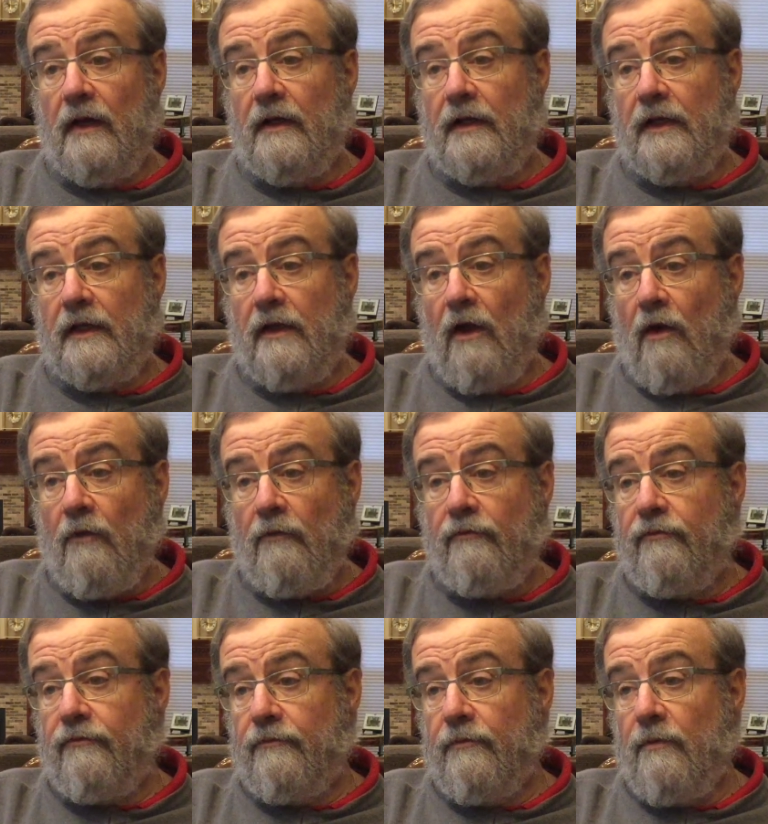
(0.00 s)
He
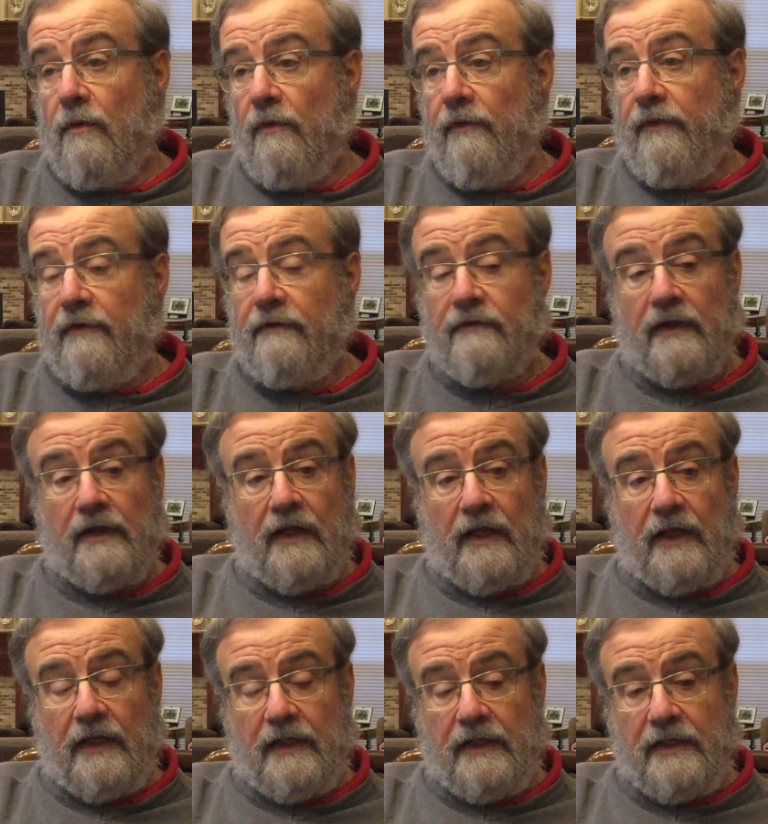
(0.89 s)
goes through all this,
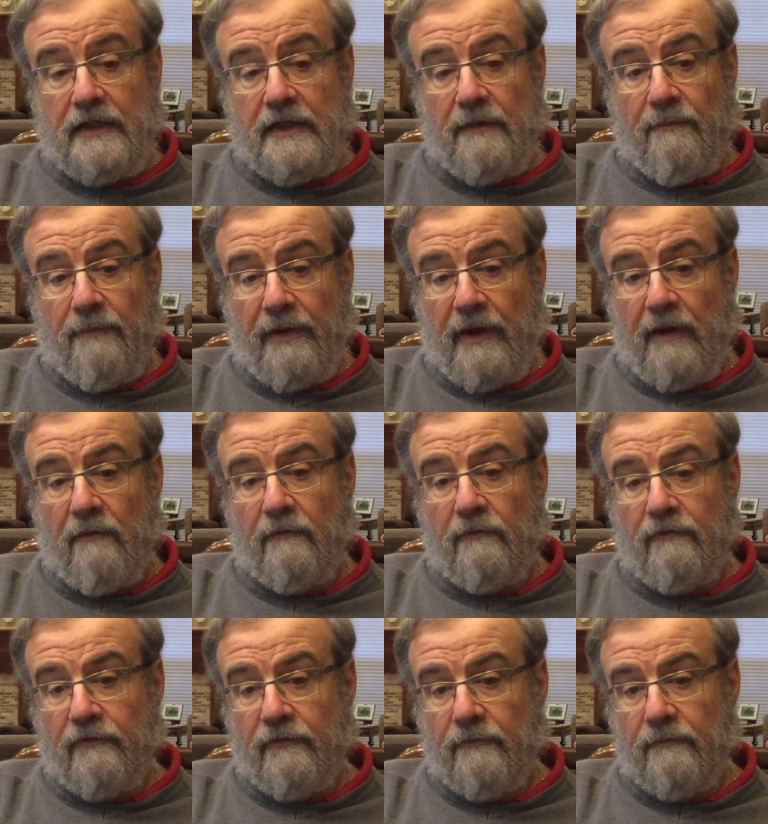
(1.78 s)
and he
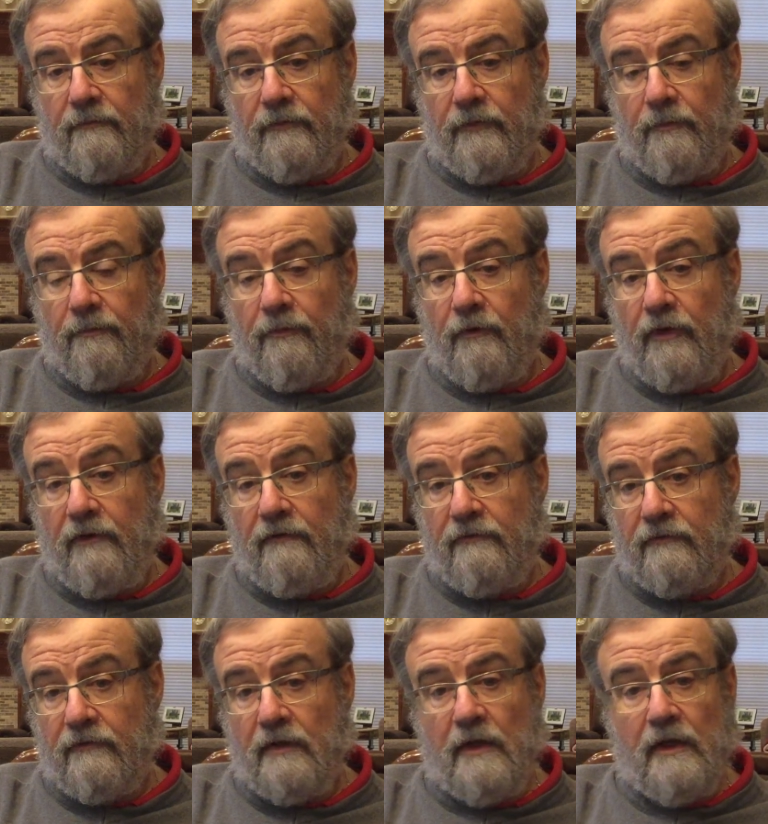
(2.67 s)
empowers the
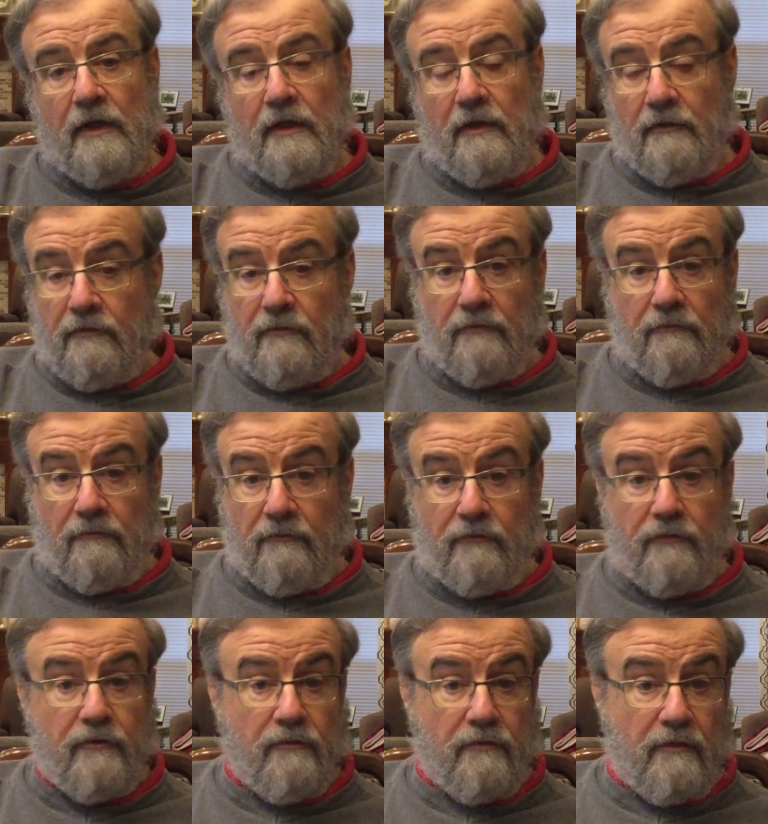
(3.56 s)
priests
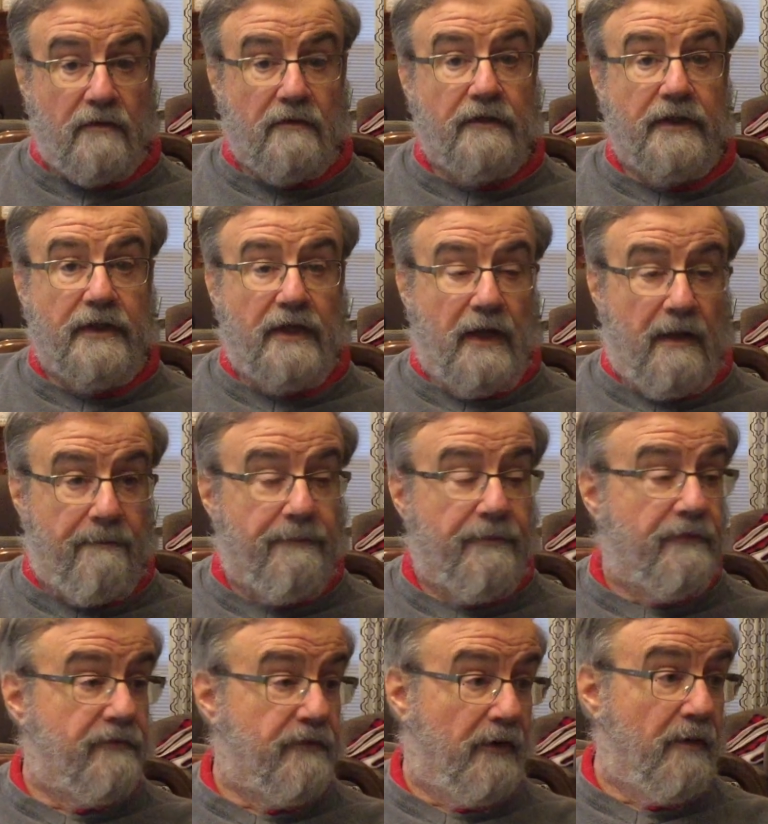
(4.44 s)
to clean up
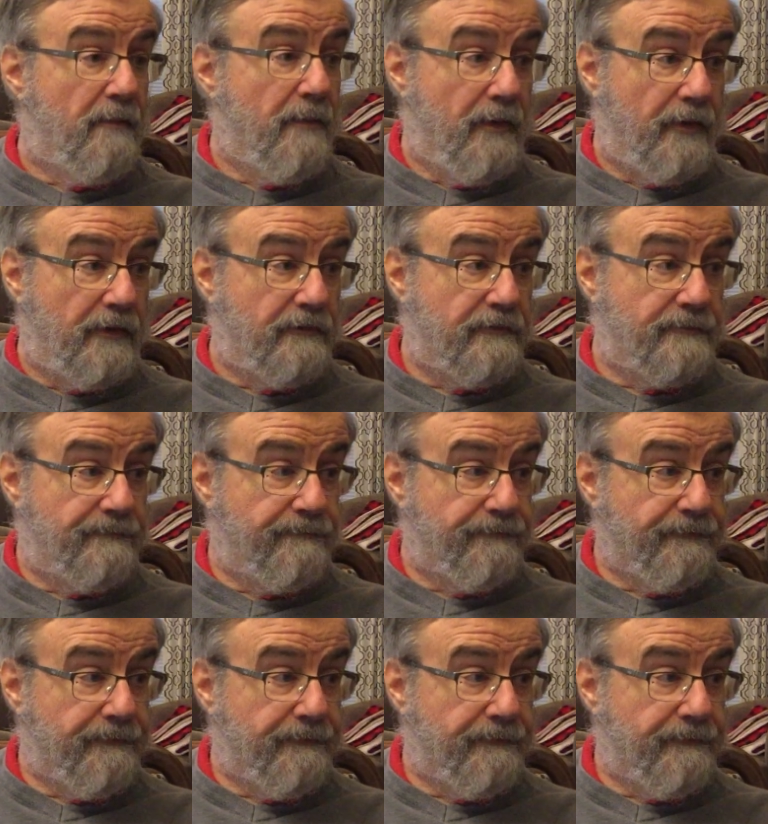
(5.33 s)
the ceremonies,